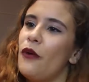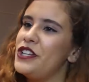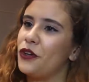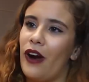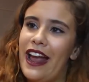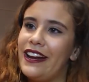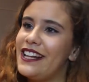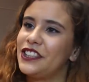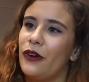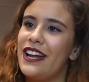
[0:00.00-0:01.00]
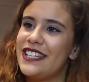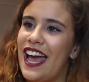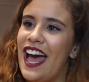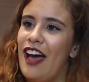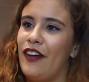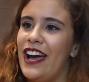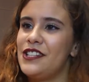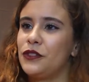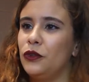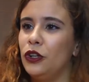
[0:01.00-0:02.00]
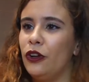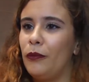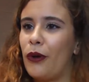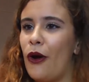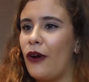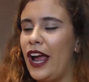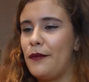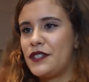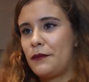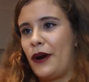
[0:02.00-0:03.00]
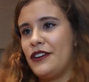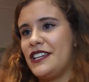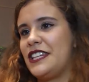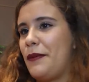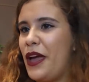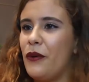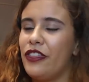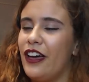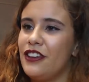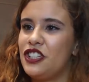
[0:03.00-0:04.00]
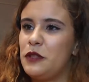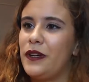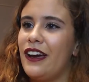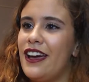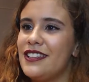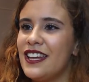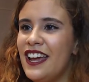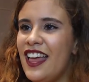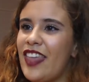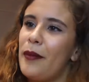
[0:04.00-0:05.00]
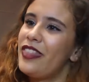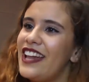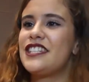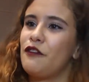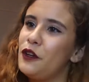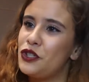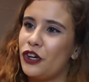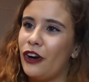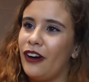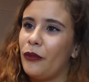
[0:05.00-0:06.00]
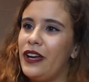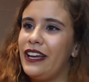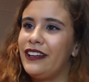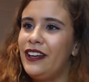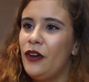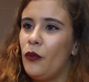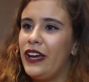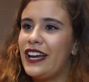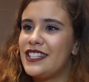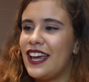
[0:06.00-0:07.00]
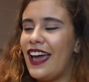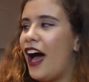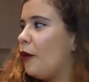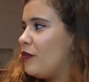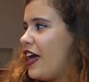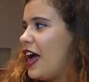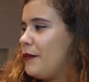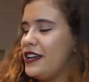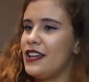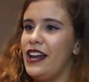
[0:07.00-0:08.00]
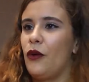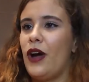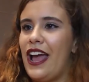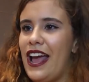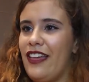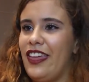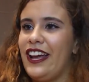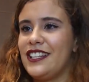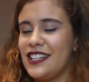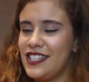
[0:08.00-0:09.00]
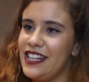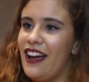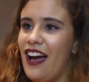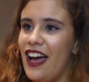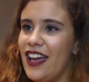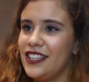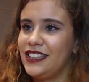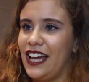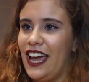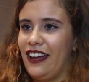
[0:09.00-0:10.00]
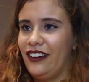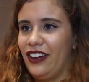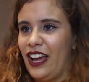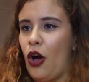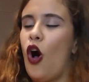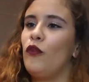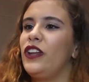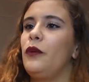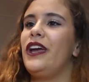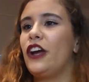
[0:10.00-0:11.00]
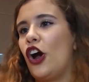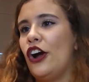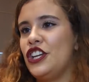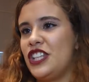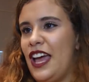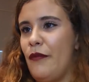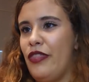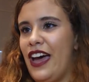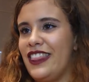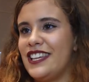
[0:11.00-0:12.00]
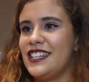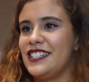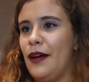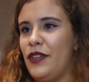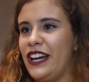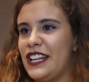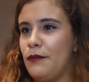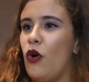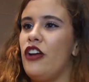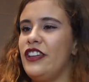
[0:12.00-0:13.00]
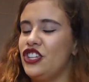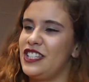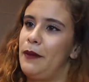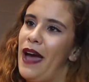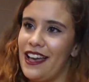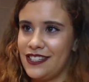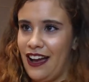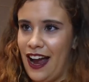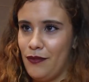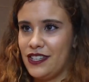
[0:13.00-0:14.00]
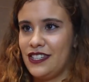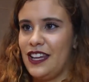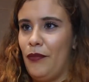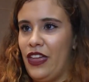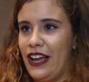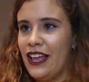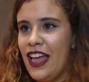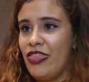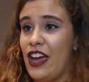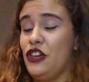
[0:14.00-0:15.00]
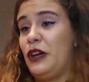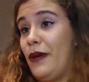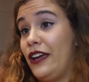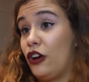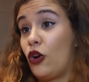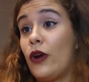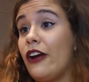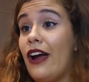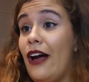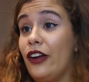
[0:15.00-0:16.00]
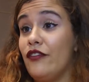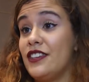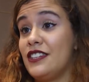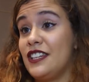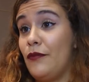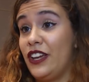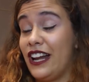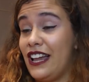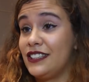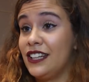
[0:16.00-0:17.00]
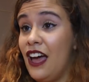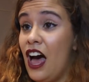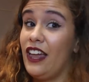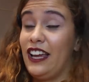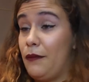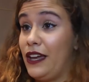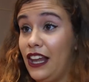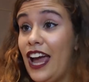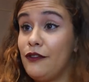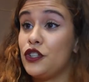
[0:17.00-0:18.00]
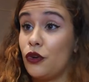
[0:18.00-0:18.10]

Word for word: always great. It's great to have high school programs participate with us just because, I mean, that's the future. We, we get to help them in, in a way, they get to see us, and like hopefully we encourage them that this is something that's more than just a pastime. This is something that you can make a career out of. This is something that's, it can be a life